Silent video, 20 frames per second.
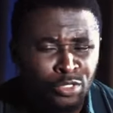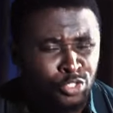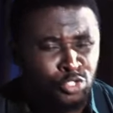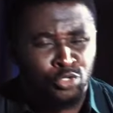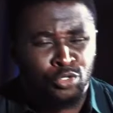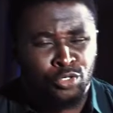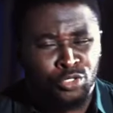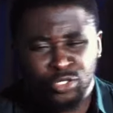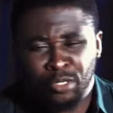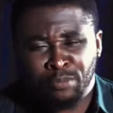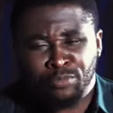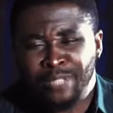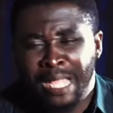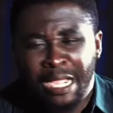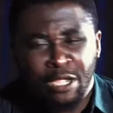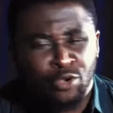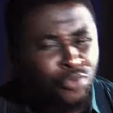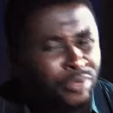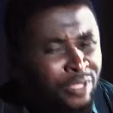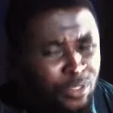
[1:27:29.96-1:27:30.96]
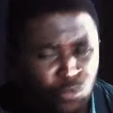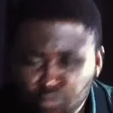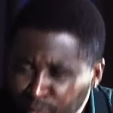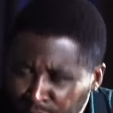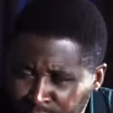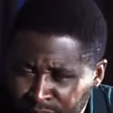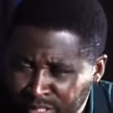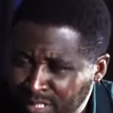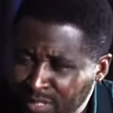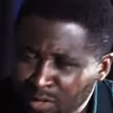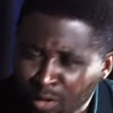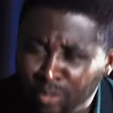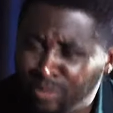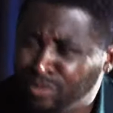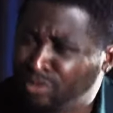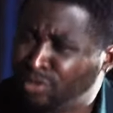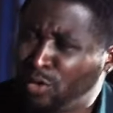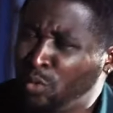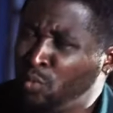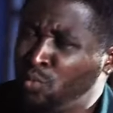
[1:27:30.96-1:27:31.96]
Mama, why do you always use some
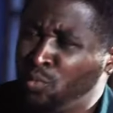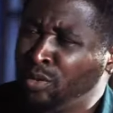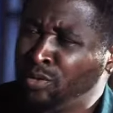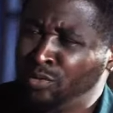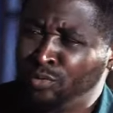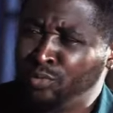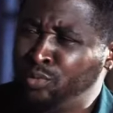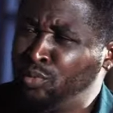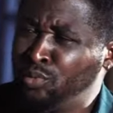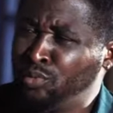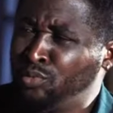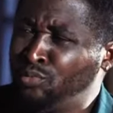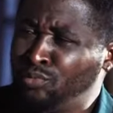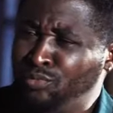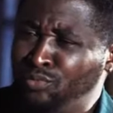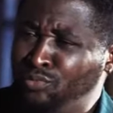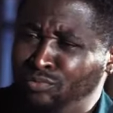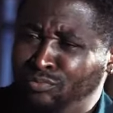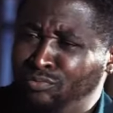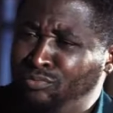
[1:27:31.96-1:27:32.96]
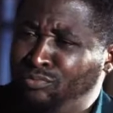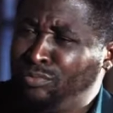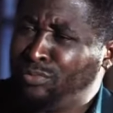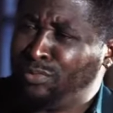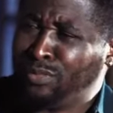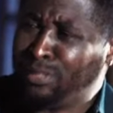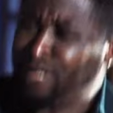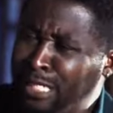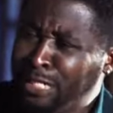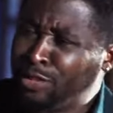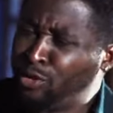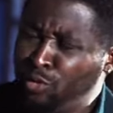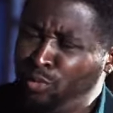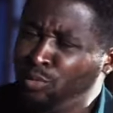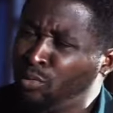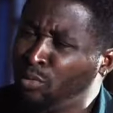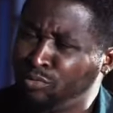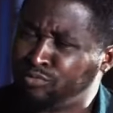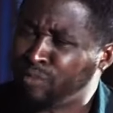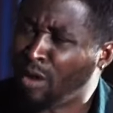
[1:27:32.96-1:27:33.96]
downgrading words on someone who
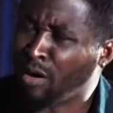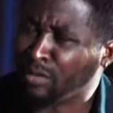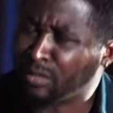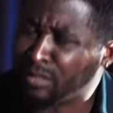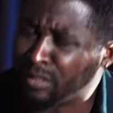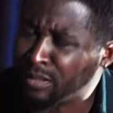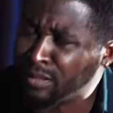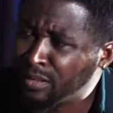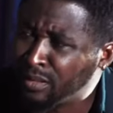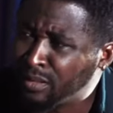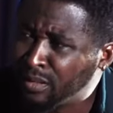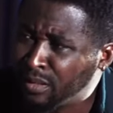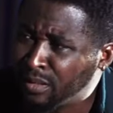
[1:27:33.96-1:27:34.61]
did you no